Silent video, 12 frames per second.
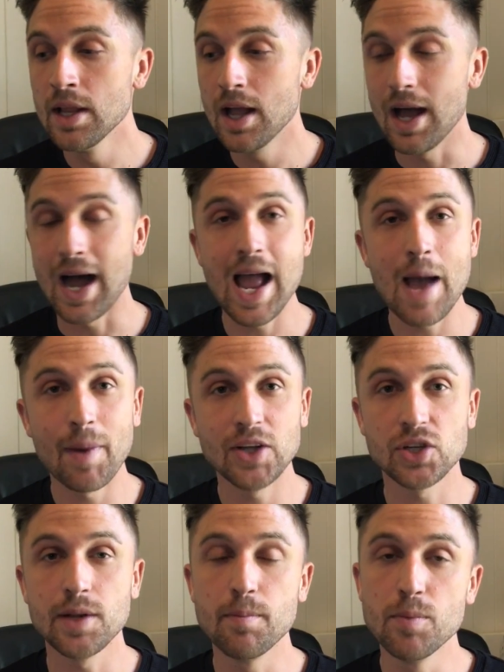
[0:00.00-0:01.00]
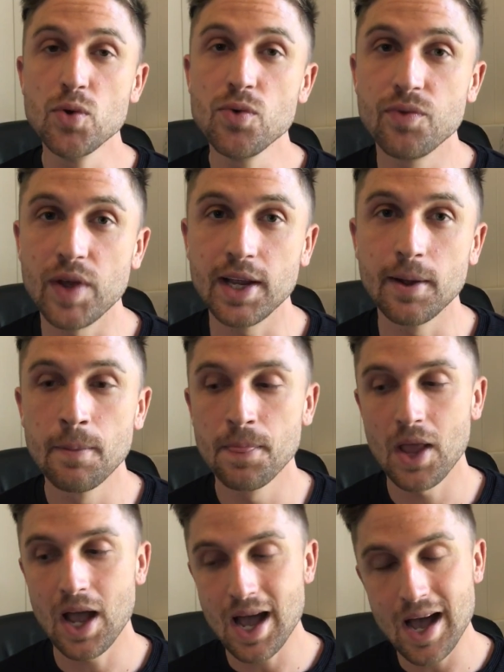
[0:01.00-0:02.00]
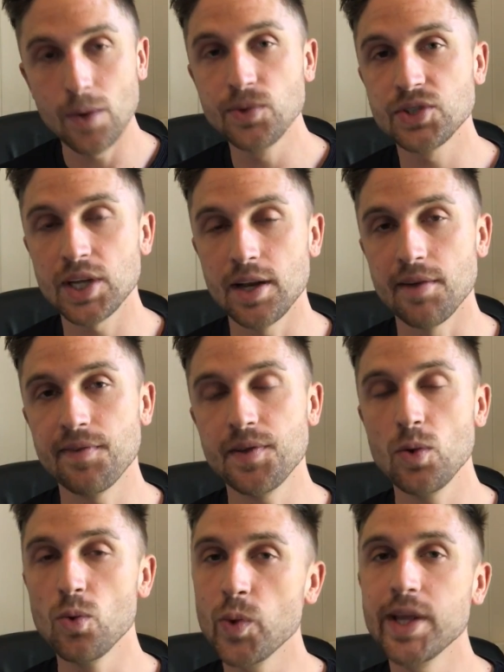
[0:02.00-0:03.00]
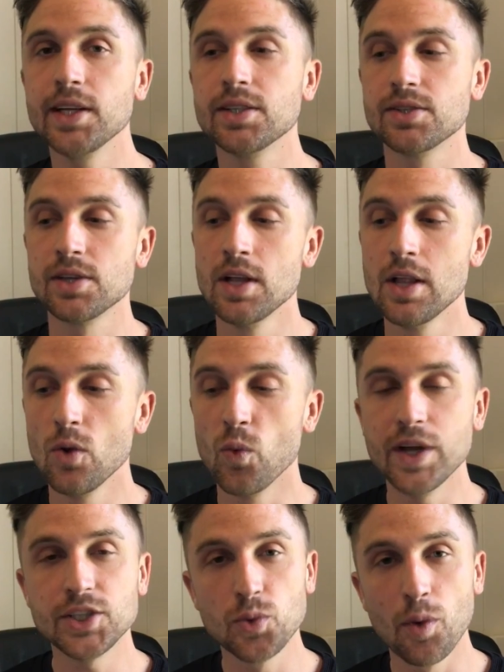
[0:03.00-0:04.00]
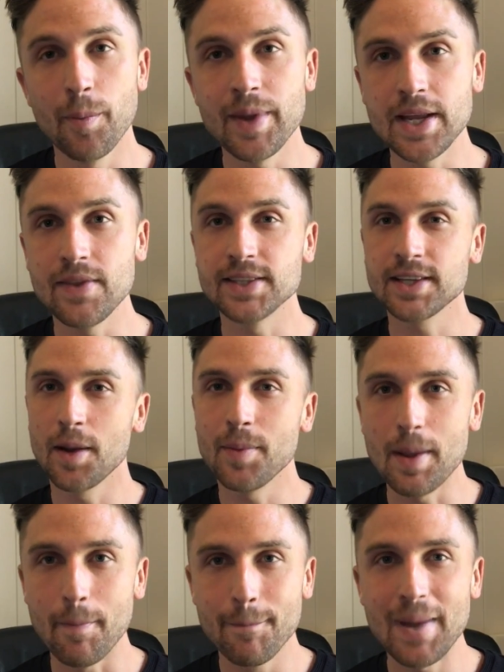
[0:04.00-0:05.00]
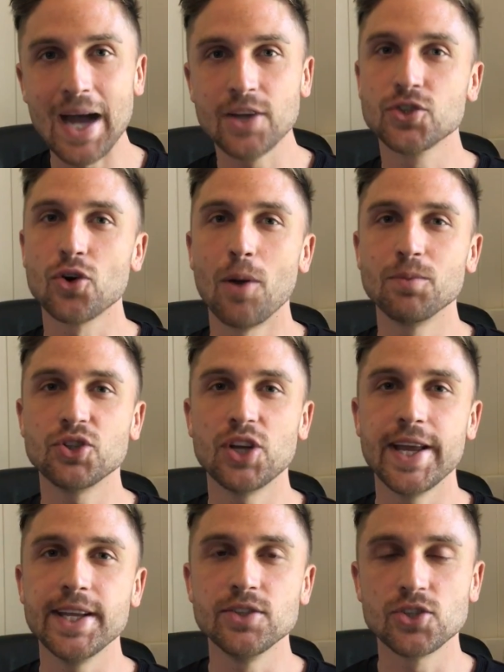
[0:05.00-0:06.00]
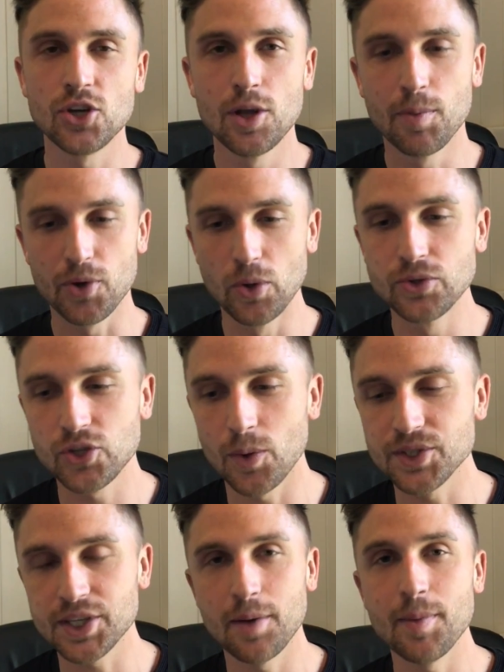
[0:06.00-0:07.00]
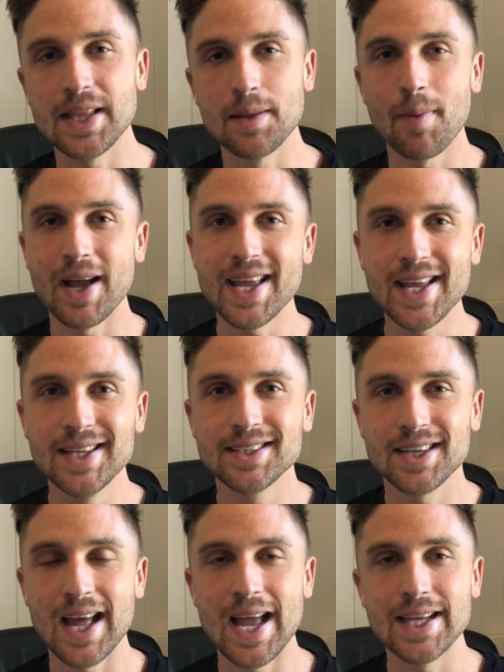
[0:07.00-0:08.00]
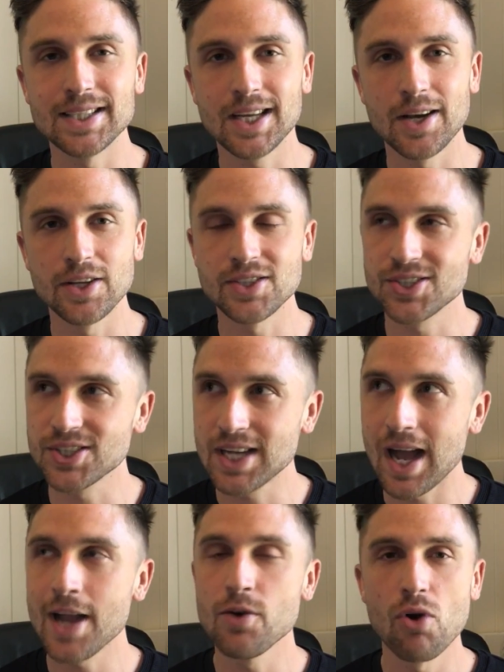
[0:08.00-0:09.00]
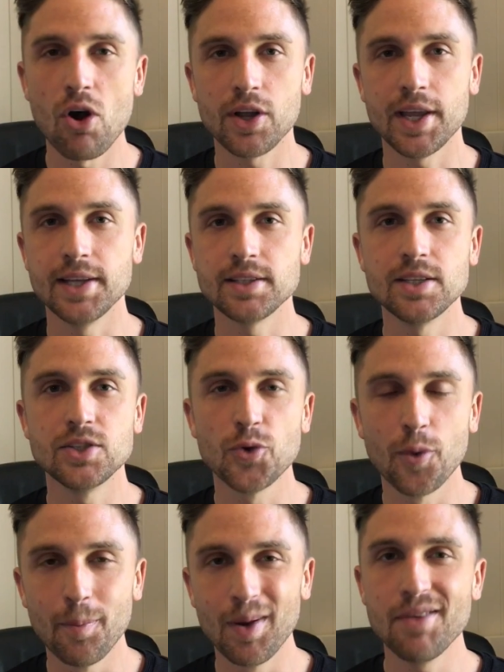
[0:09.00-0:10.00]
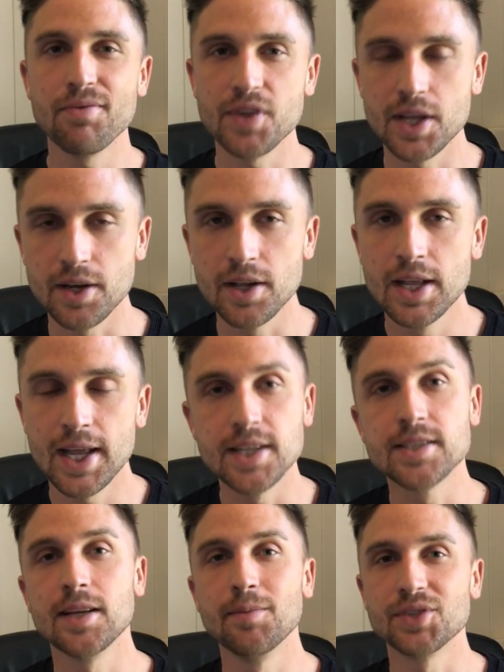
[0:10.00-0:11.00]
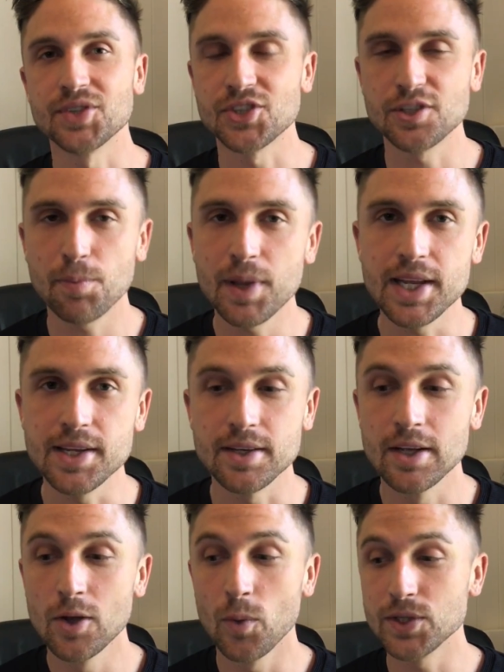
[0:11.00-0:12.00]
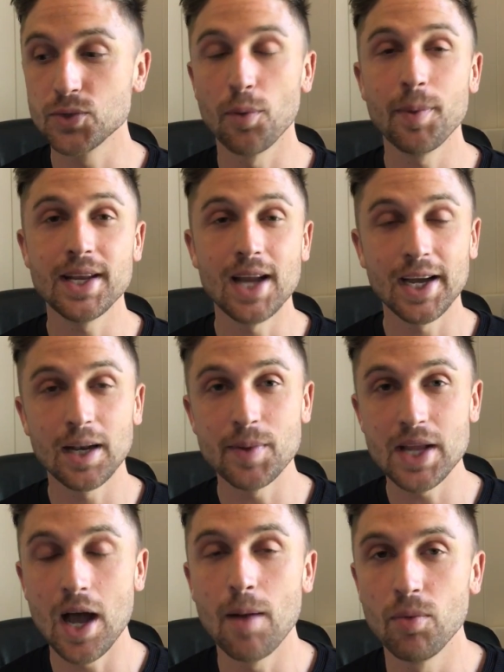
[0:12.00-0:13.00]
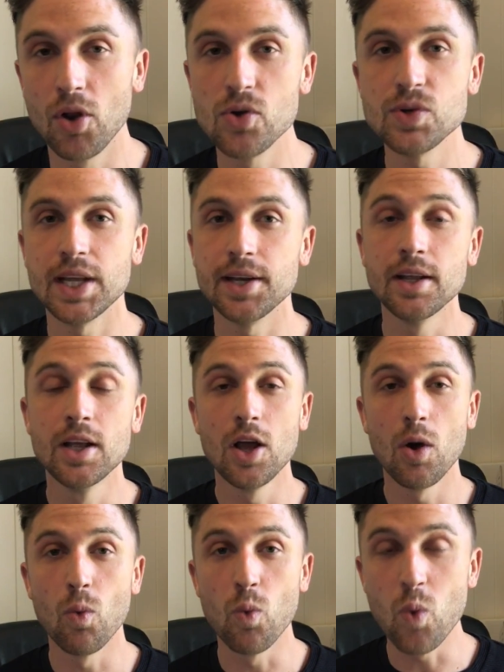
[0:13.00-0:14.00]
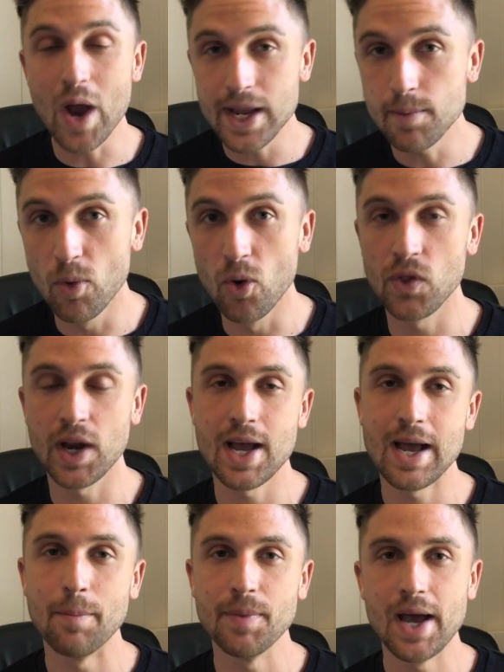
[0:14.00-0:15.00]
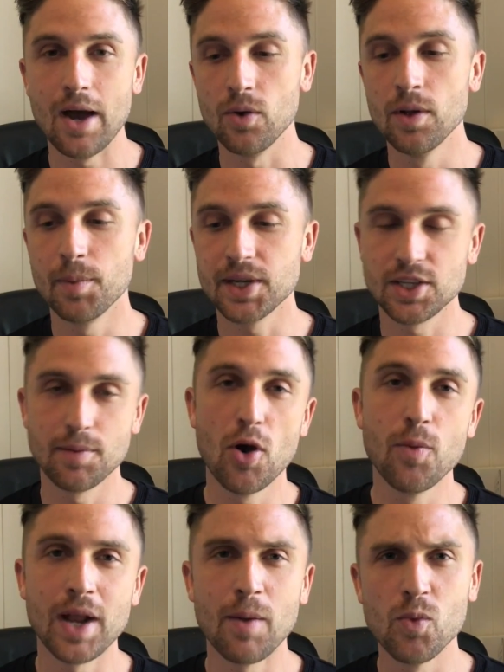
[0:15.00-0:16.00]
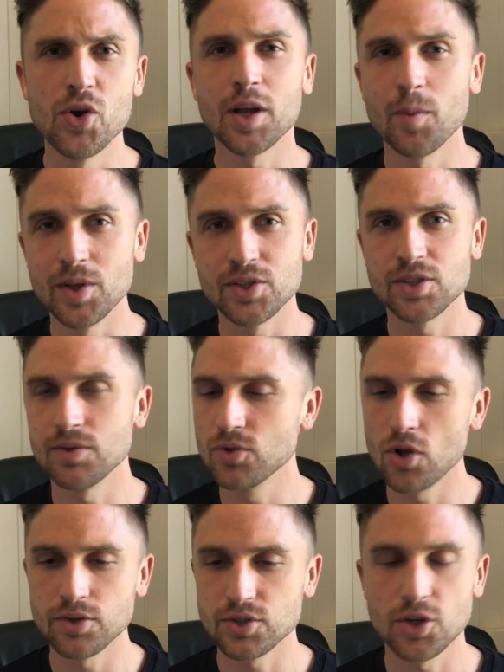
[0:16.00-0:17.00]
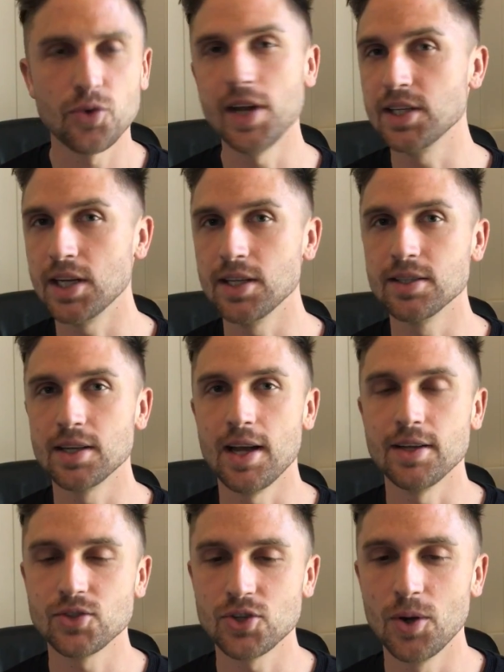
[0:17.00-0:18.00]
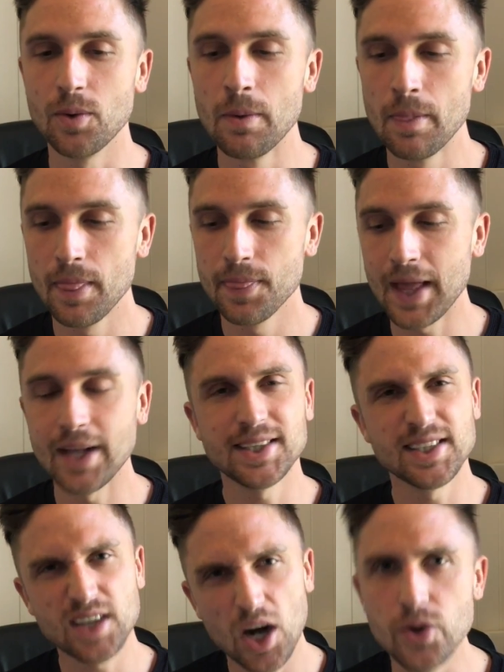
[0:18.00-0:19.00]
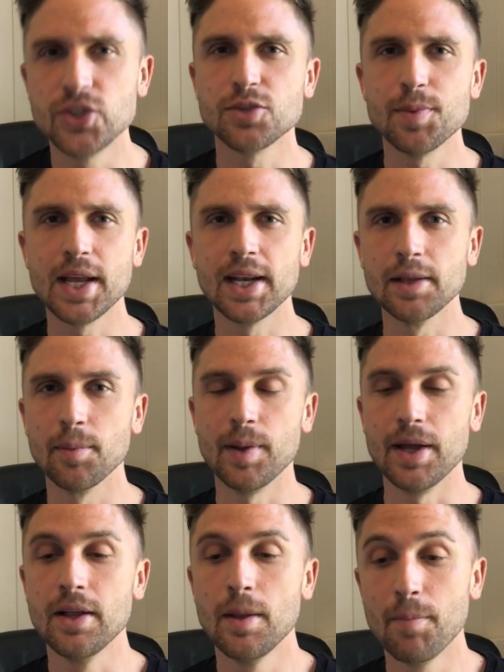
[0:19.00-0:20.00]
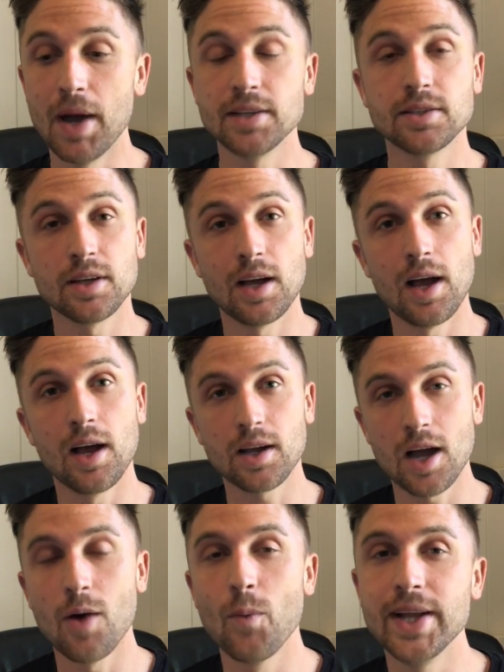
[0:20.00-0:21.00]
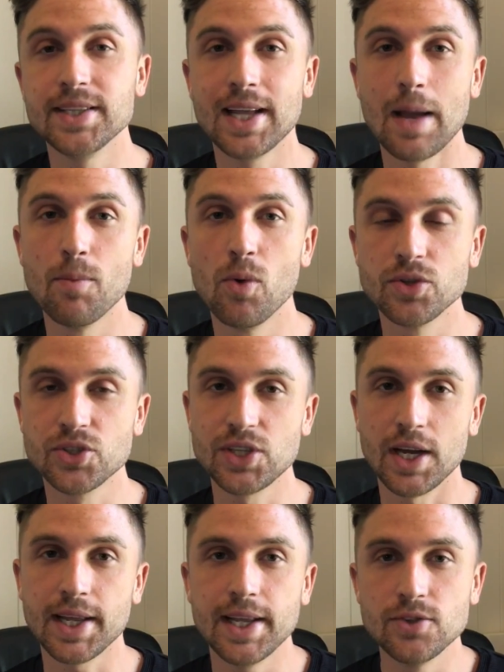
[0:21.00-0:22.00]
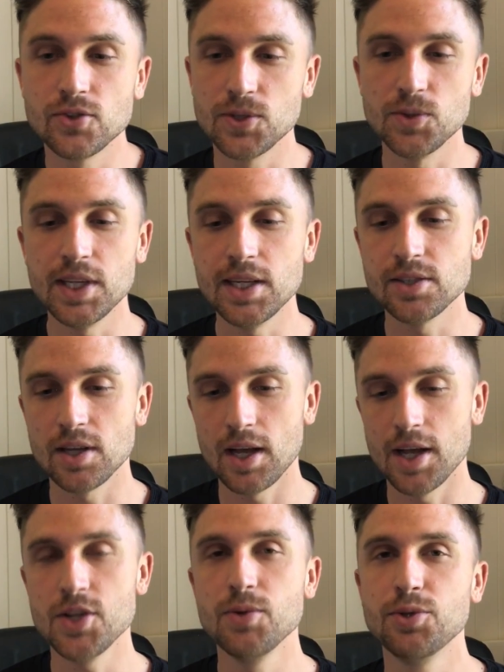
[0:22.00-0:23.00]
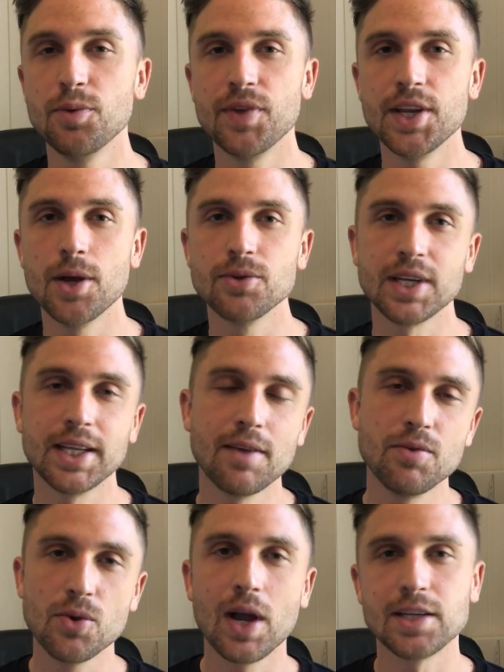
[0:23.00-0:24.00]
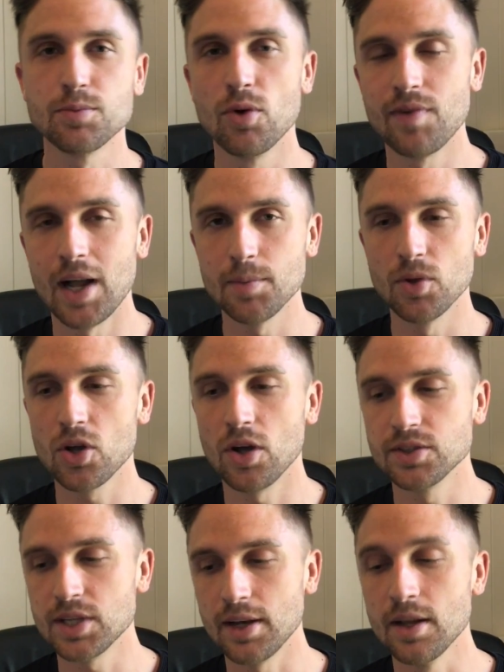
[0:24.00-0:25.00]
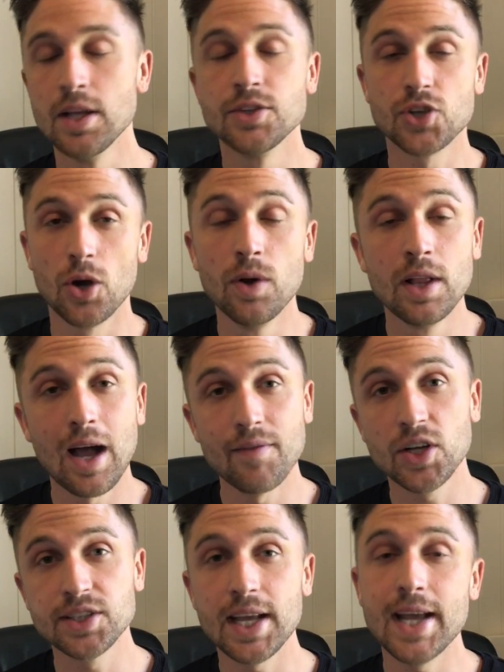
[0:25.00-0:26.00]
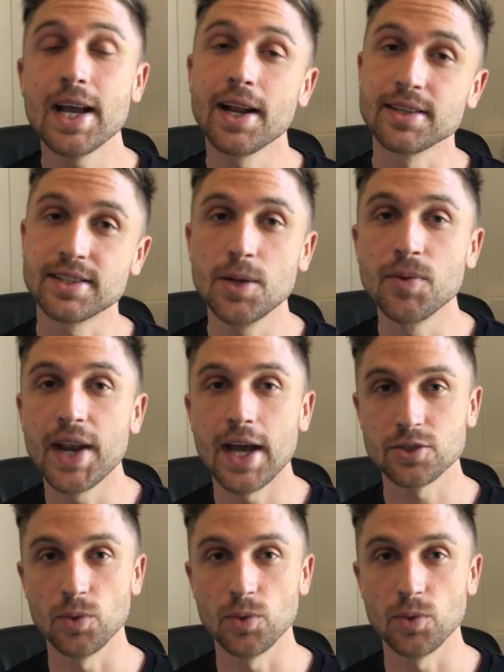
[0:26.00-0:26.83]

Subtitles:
I am actually moving house in a few weeks, which will mean there's going to be a backdrop change, but also it's going to mean that my internet is going to skyrocket into oblivion in terms of speed, which will mean I'm going to be uploading way more than I am now, because at the moment I'm working with not great internet, so that discourages me a little bit. But can't wait to get more stuck into these YouTube videos and give you guys more valuable content. So have a good day, and I'll see you in the next